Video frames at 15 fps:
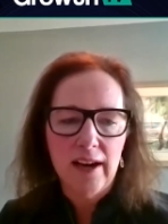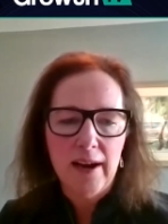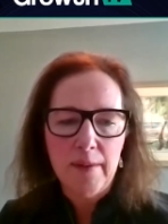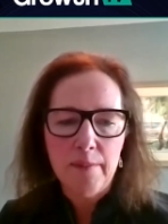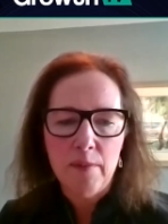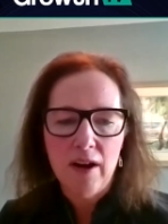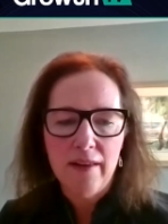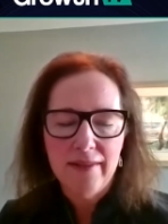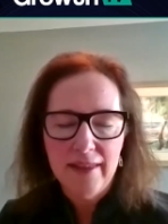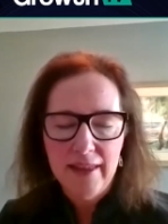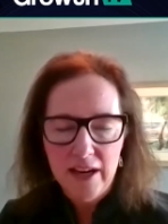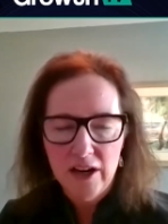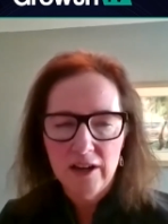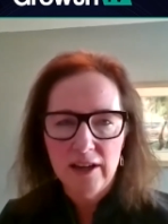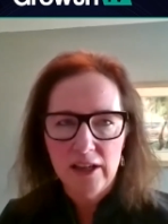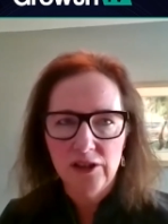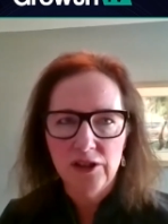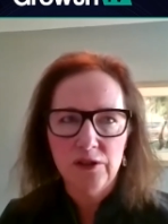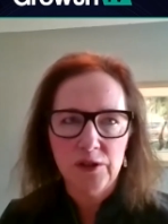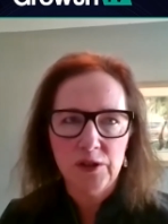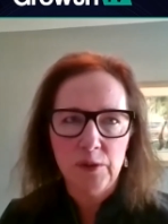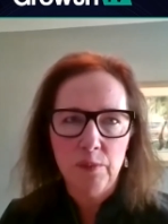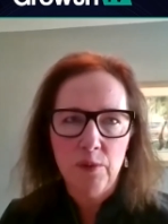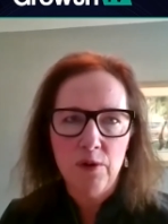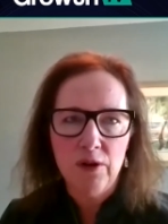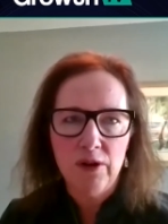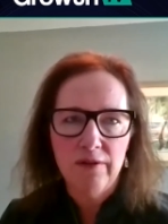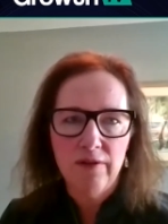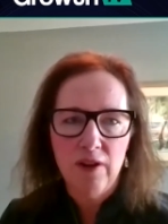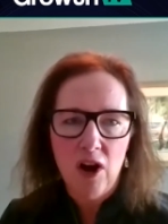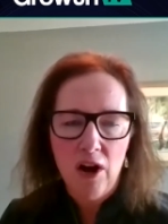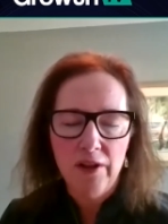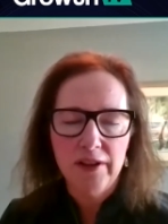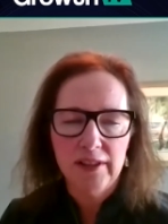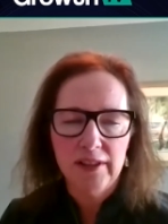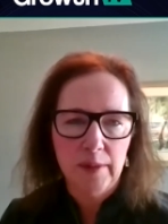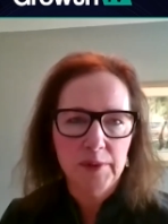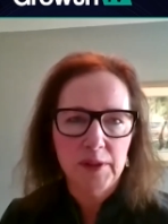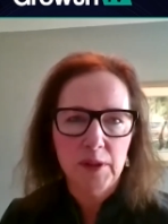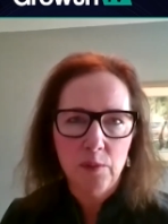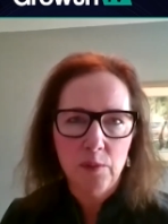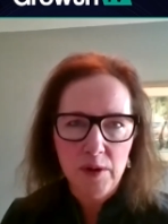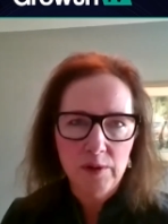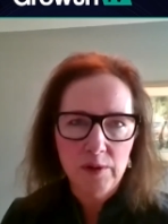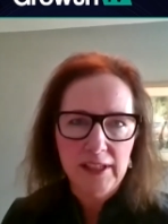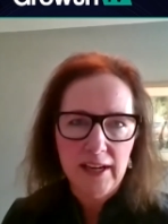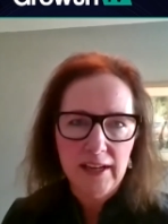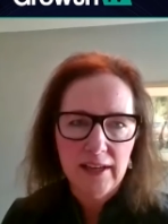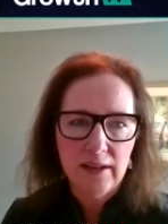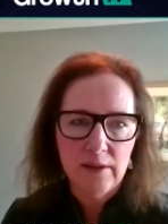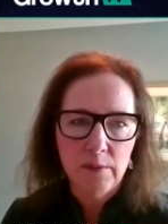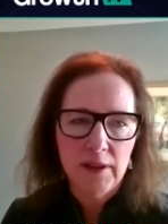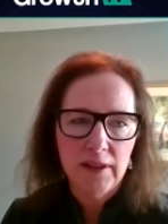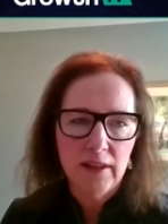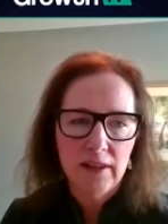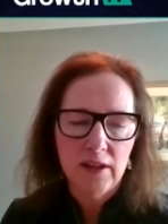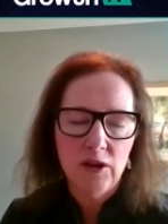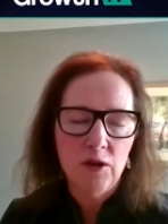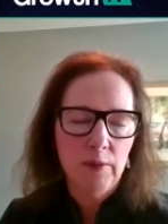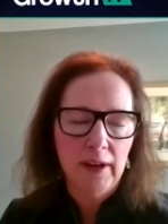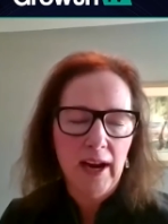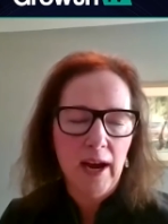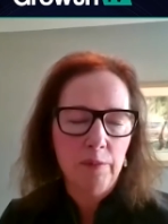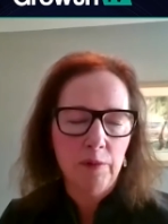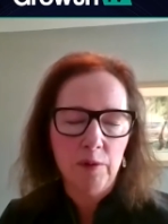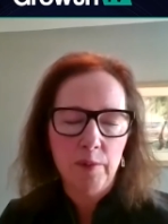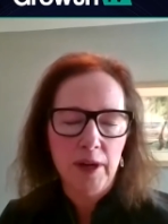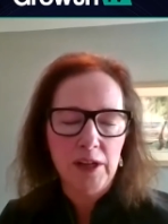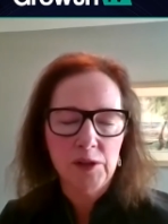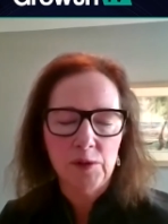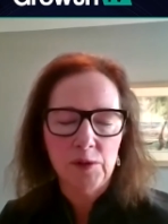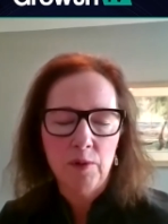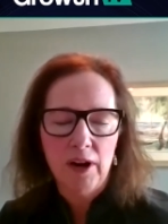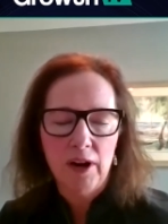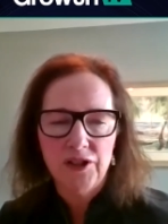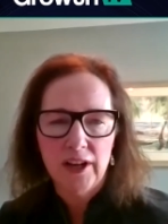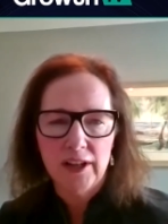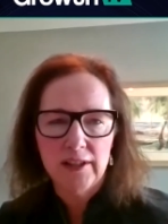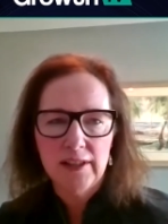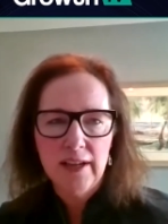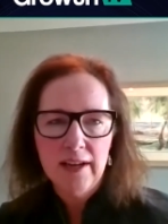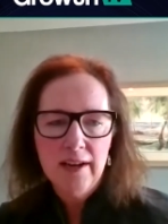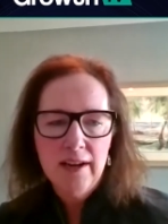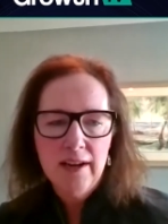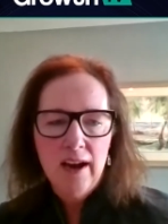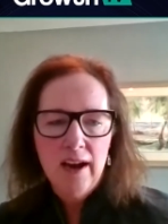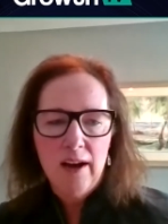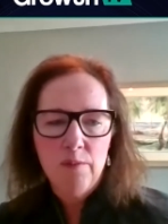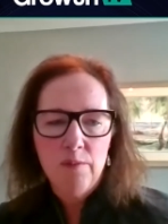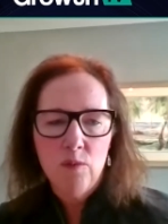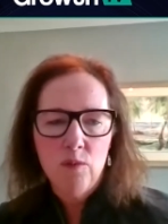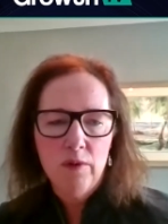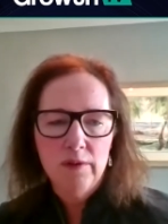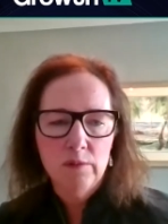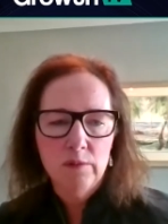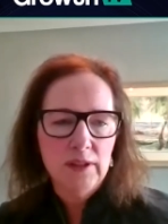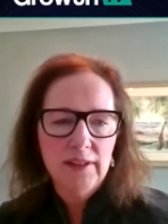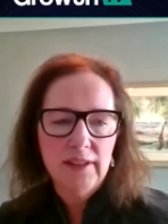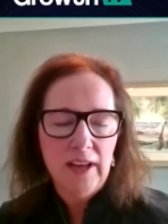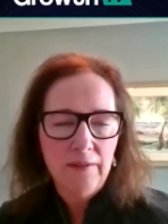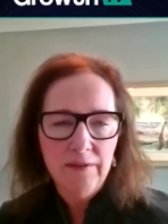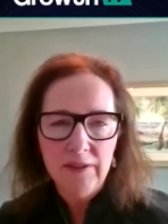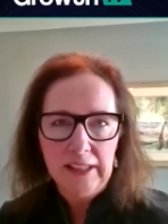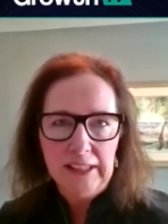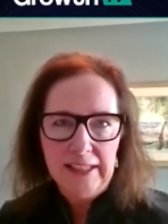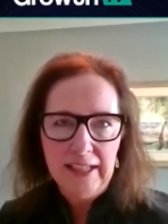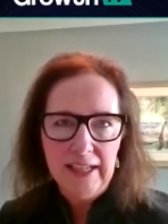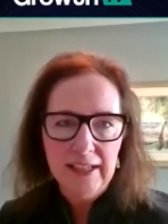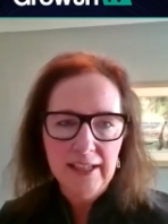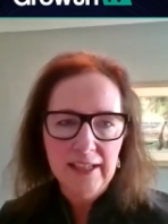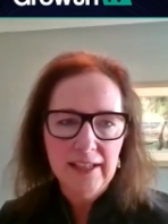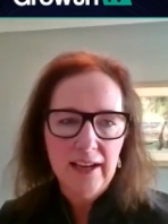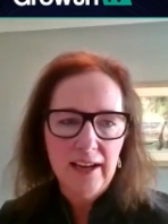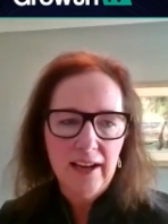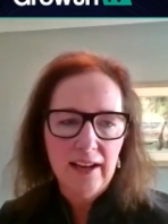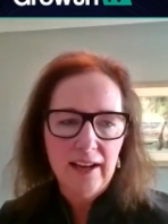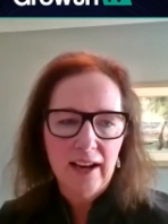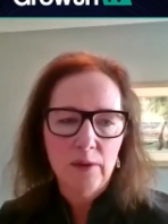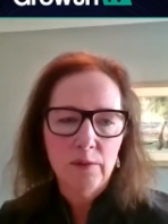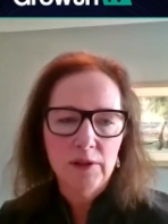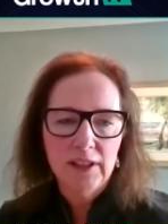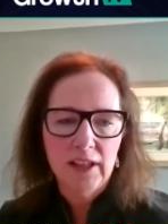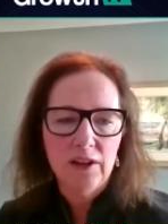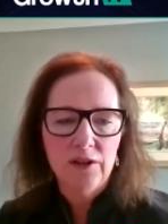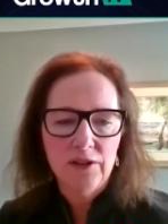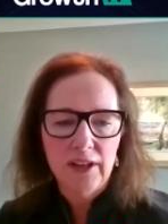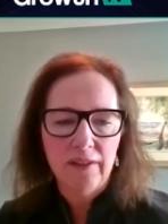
um, their internal support of all the steps that we were taking within the Human Capital Management Project um, w- was definitely needed. And I would tell you,